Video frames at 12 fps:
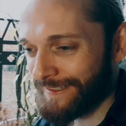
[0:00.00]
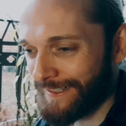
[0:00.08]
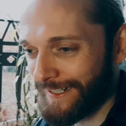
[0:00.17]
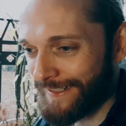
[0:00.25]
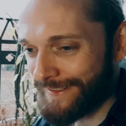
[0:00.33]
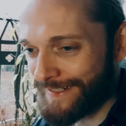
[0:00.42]

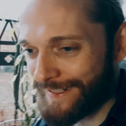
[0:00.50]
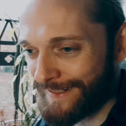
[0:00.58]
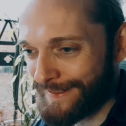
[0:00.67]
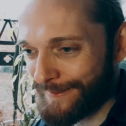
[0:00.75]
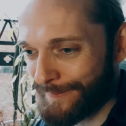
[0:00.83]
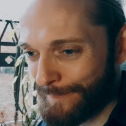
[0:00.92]
And
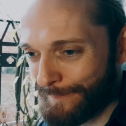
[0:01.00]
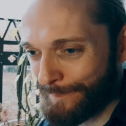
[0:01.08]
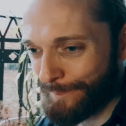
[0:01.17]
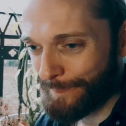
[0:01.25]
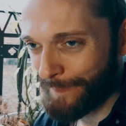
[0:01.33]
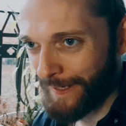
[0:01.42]

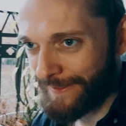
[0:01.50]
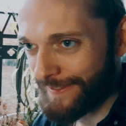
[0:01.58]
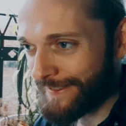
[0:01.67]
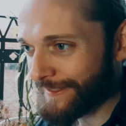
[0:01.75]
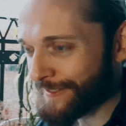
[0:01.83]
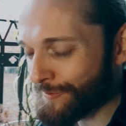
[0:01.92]
I
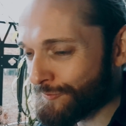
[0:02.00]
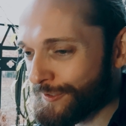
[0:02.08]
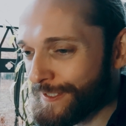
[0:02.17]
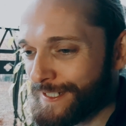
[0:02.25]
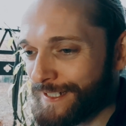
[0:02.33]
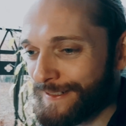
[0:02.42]
think there's a
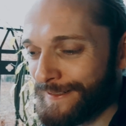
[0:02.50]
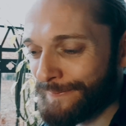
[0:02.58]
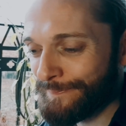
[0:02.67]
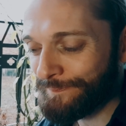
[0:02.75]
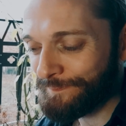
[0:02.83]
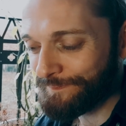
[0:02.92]
reason
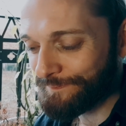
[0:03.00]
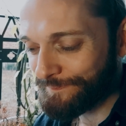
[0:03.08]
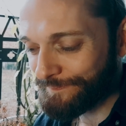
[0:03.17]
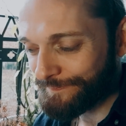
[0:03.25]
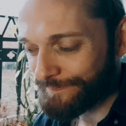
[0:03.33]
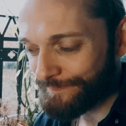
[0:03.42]

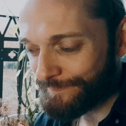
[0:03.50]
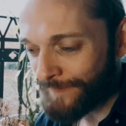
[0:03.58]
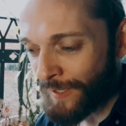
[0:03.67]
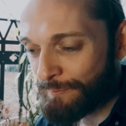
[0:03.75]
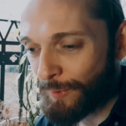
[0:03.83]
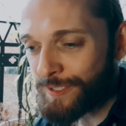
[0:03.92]

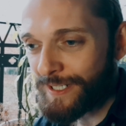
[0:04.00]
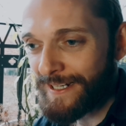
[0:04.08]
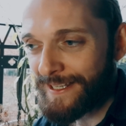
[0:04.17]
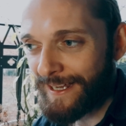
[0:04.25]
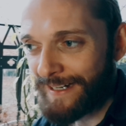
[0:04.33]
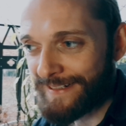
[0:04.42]
books
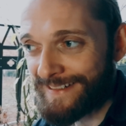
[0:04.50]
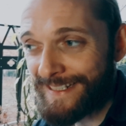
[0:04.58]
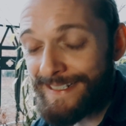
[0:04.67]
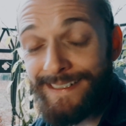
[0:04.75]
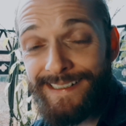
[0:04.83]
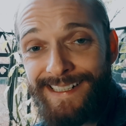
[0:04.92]
like that are
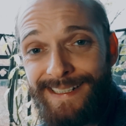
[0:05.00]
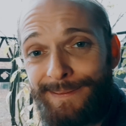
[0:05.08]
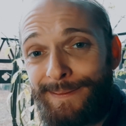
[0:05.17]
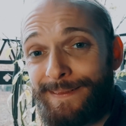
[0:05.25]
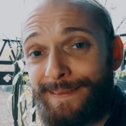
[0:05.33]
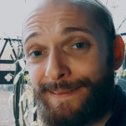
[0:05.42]
needed,
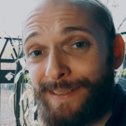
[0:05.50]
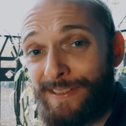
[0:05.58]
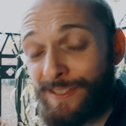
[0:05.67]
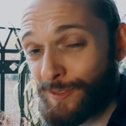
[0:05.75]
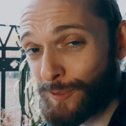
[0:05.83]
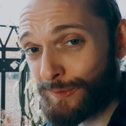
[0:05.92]
and
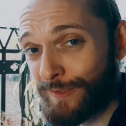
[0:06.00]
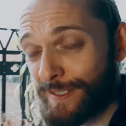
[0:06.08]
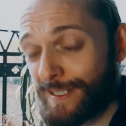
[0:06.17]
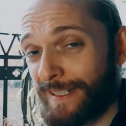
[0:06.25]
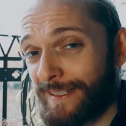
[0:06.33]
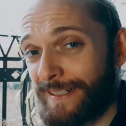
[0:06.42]
stories
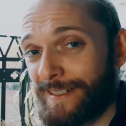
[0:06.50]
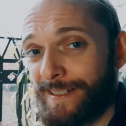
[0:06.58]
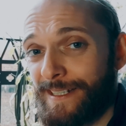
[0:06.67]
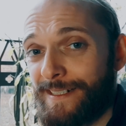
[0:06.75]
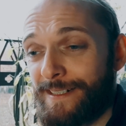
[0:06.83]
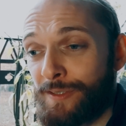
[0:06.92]
like that are
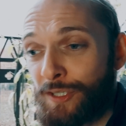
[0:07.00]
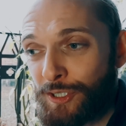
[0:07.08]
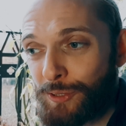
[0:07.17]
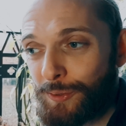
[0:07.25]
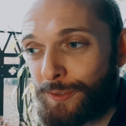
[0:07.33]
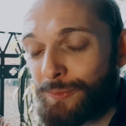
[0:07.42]
needed, to
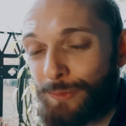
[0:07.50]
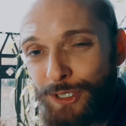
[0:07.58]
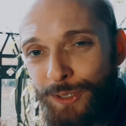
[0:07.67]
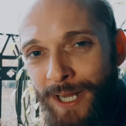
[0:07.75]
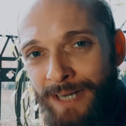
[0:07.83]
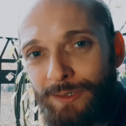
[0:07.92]
show that we
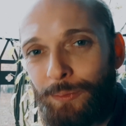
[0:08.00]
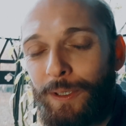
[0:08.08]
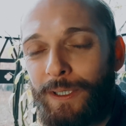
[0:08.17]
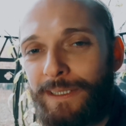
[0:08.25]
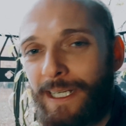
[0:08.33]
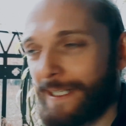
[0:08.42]
should have a
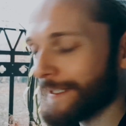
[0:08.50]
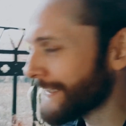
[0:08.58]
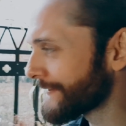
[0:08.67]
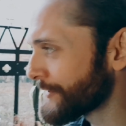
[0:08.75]
world like that.